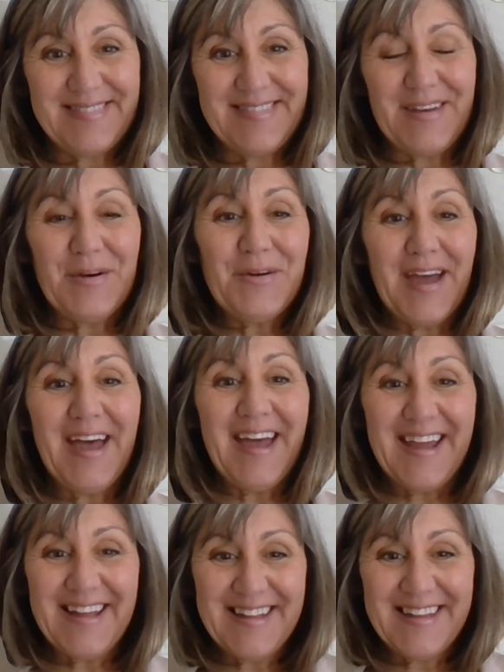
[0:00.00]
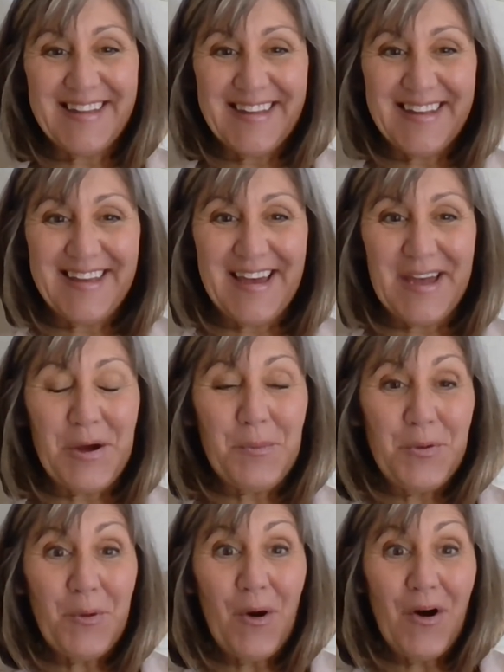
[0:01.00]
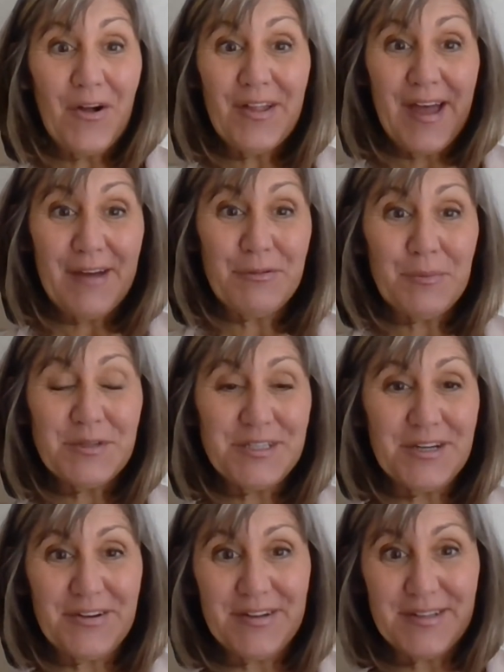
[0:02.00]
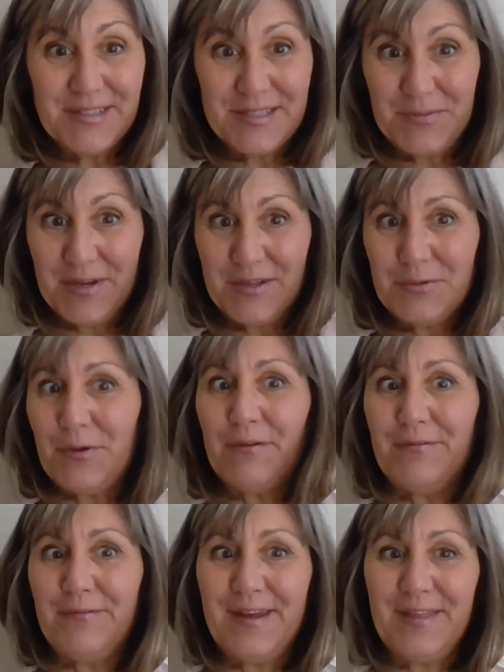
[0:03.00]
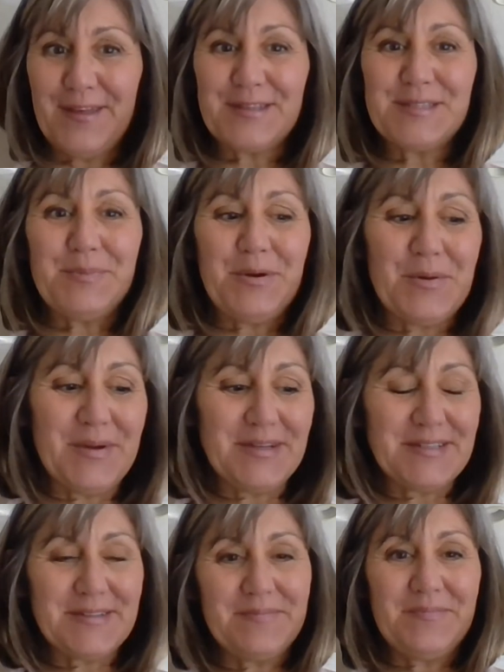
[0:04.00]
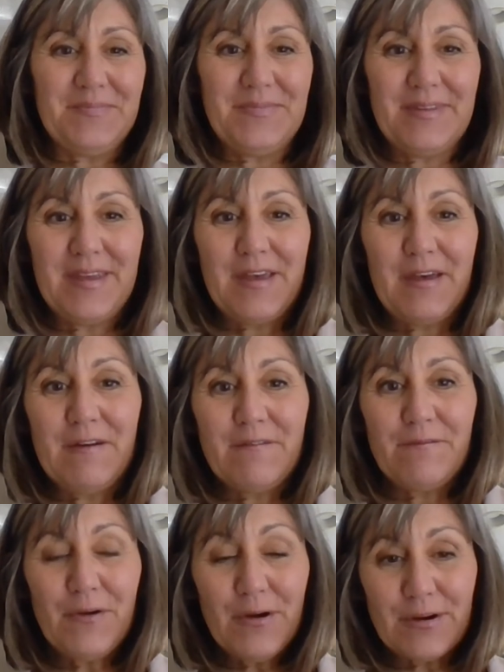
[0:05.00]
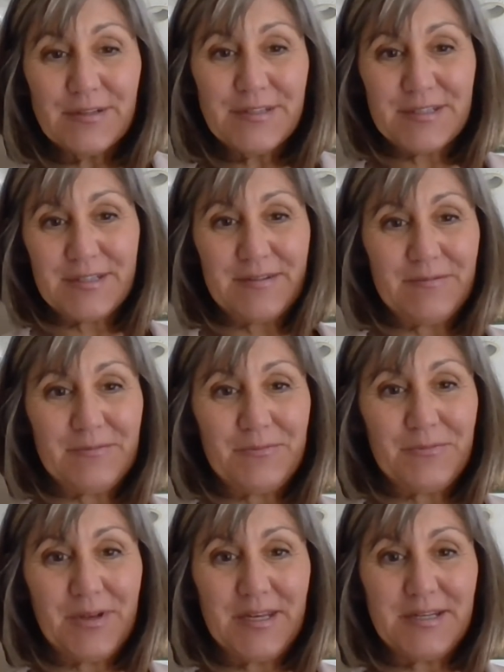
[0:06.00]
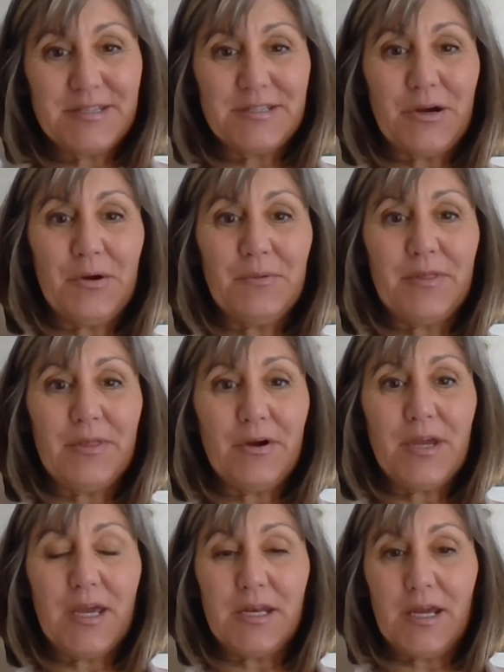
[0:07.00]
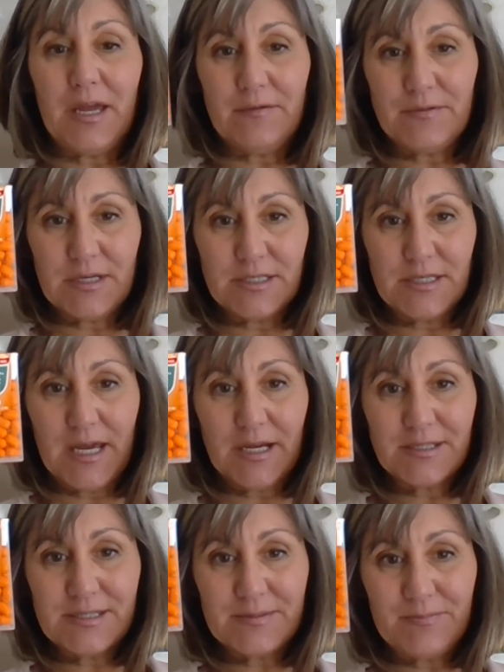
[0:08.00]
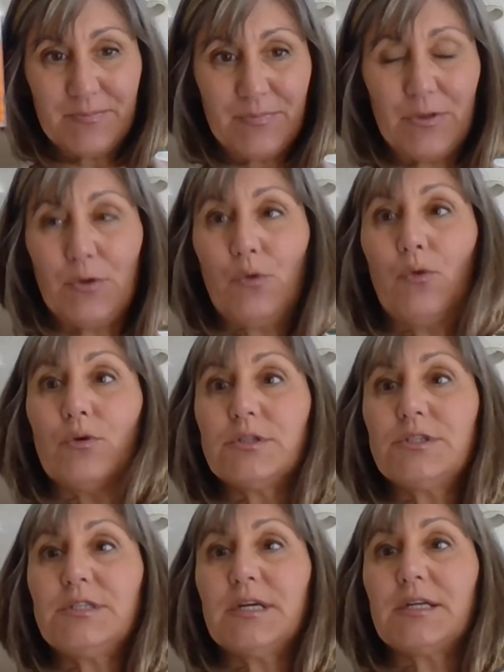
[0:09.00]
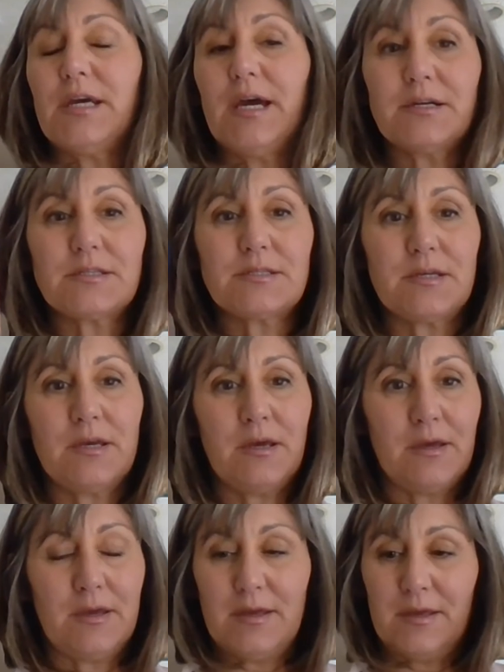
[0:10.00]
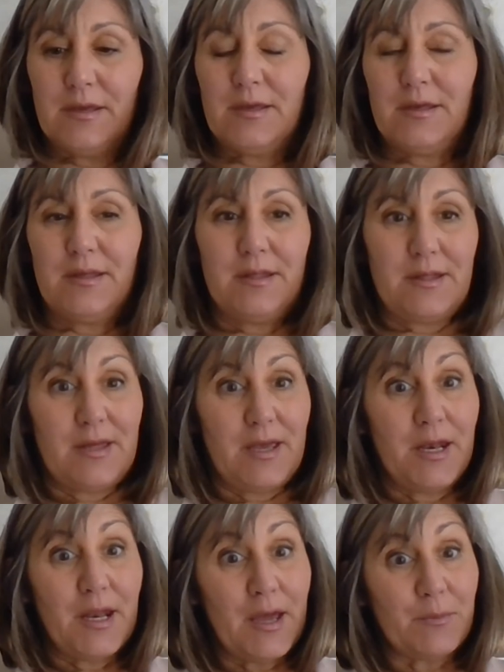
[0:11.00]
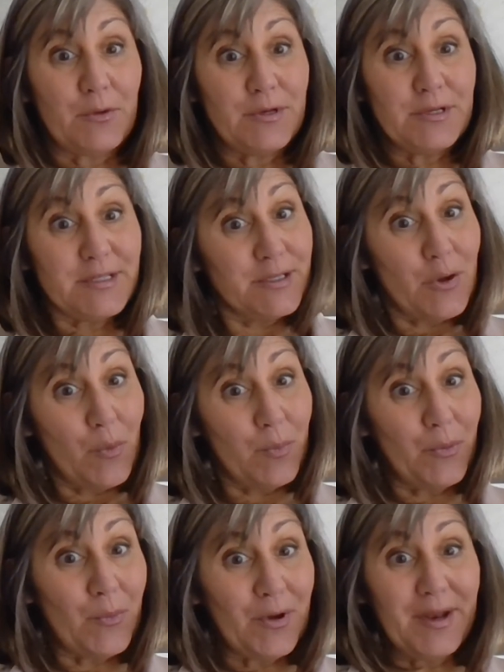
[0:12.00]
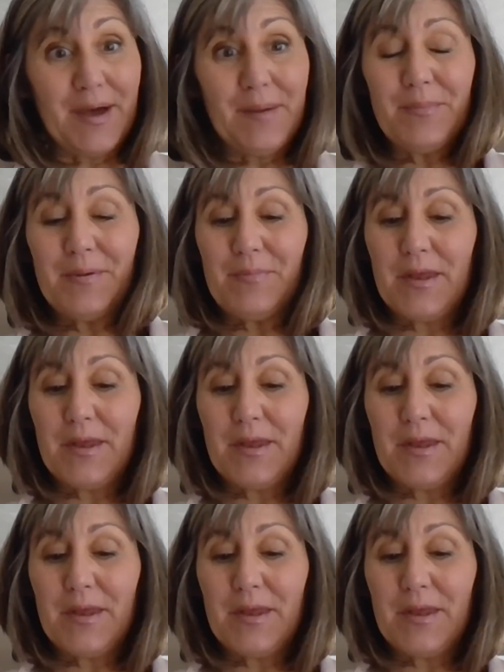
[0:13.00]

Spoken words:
Okay, I hope you all have your materials so we can do our faith experiment. First, we need to start with our candy. I have Tic Tacs. They're orange Tic Tacs. And I'm going to open one up.